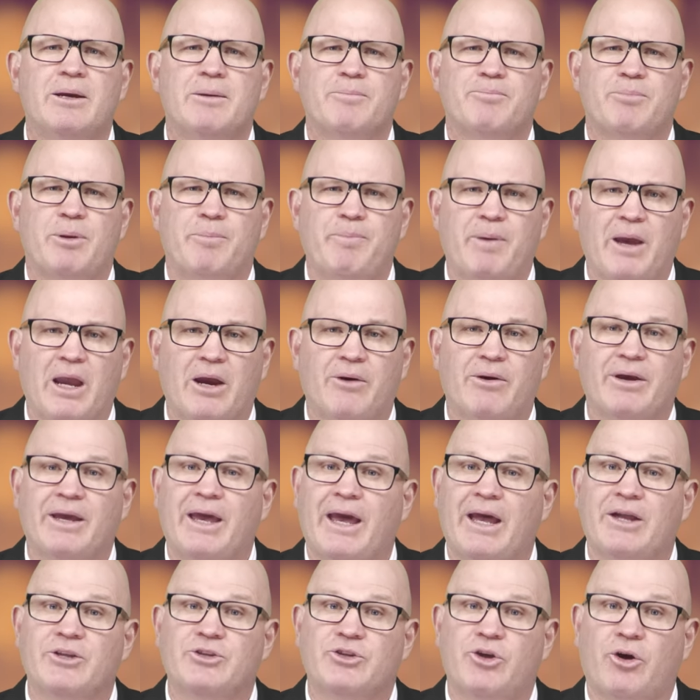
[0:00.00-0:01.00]
preparing
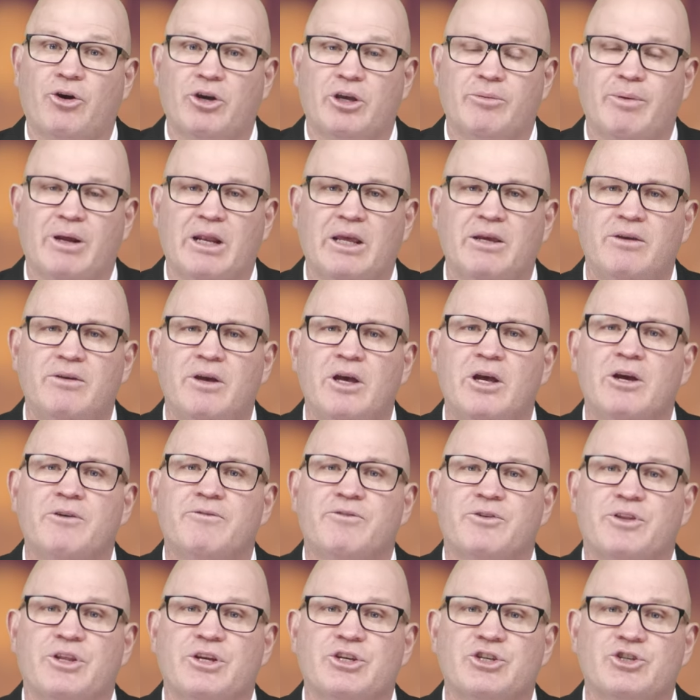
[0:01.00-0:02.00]
and documenting
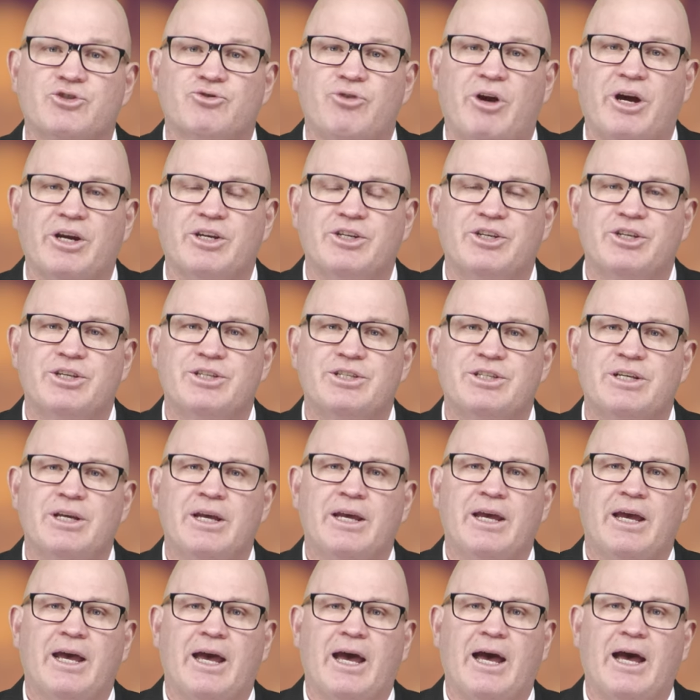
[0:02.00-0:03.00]
for the structures
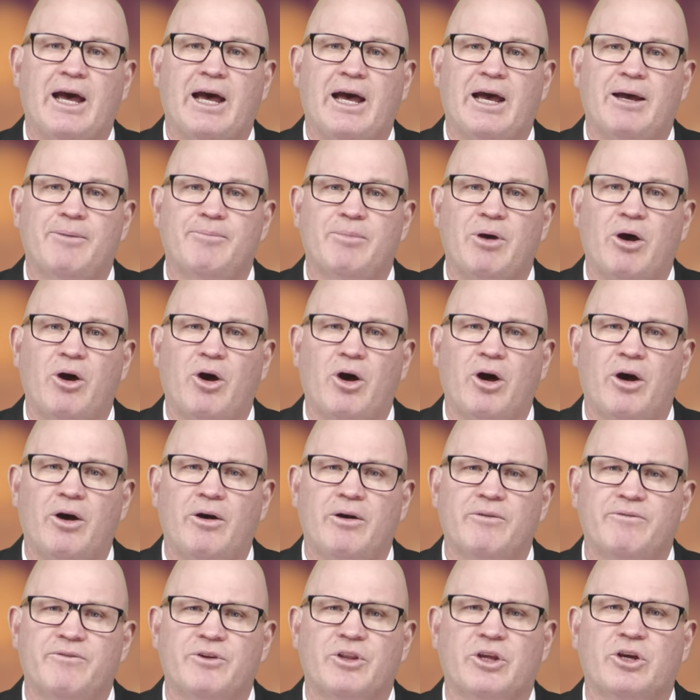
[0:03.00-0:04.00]
for
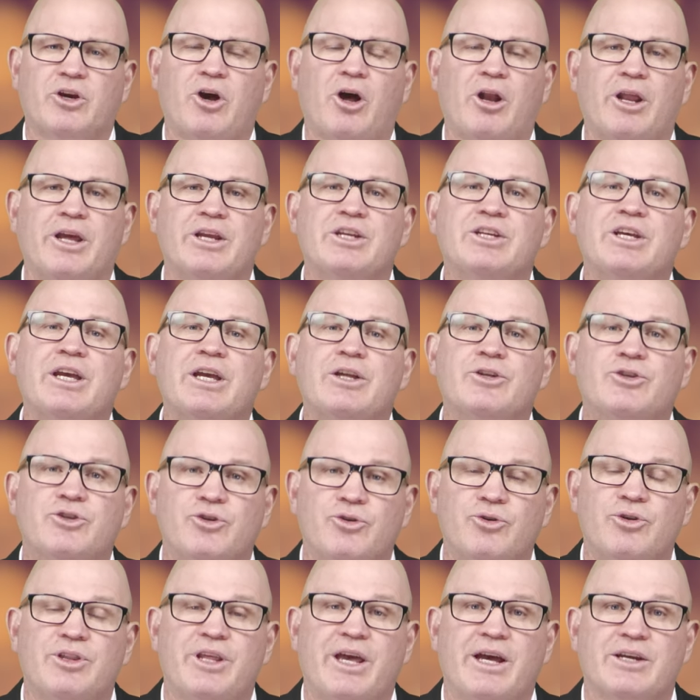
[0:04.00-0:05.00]
the college in
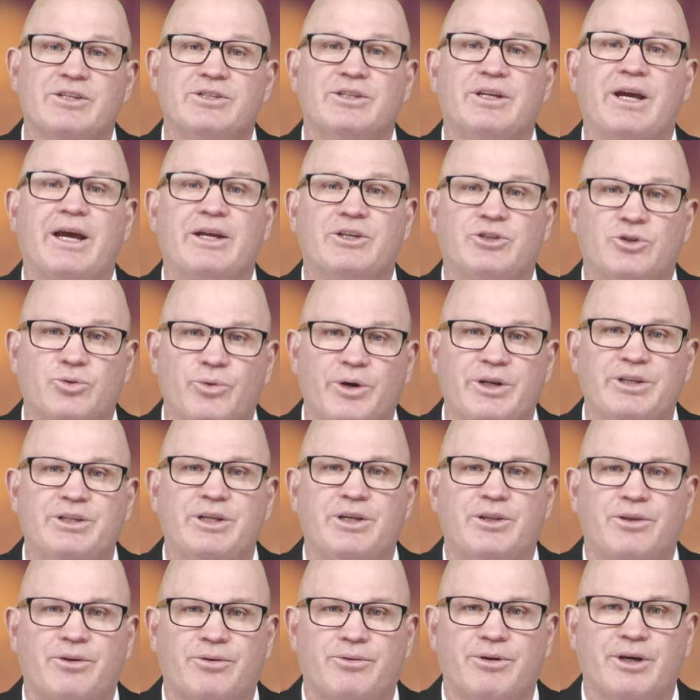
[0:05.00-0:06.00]

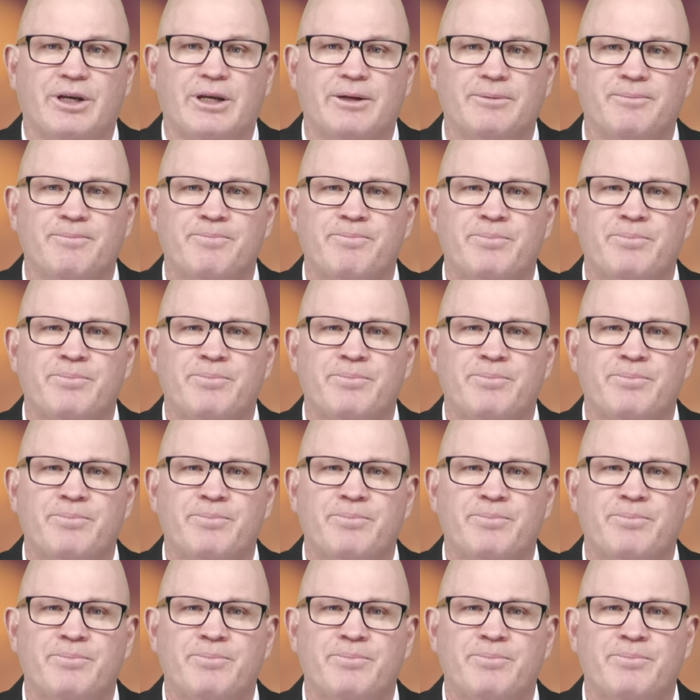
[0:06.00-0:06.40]
2023.